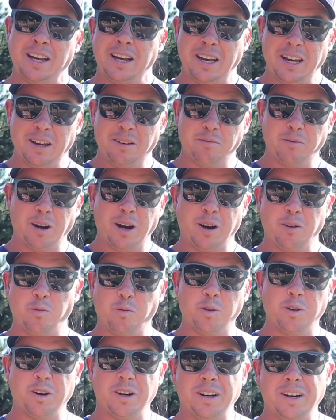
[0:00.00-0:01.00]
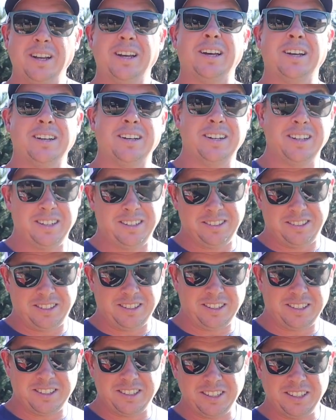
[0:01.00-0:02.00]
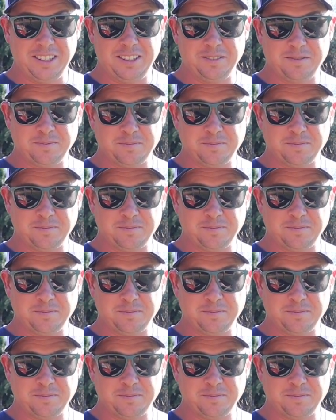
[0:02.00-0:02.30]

and why one didn't succeed.